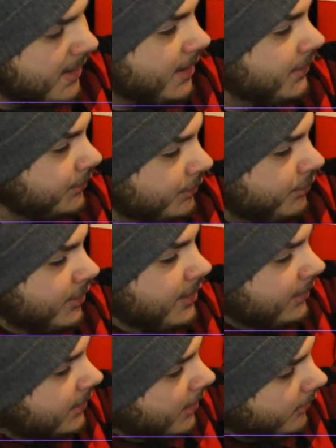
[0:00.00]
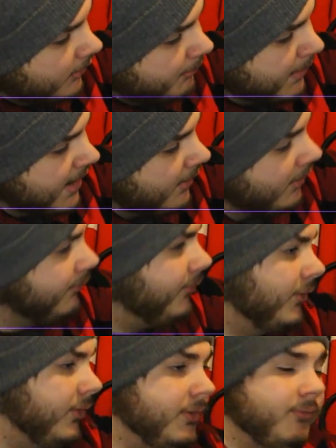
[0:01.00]
pattern, great color palette
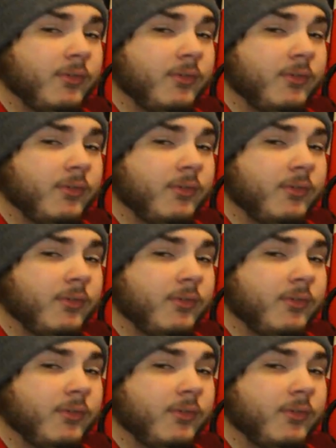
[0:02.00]
for the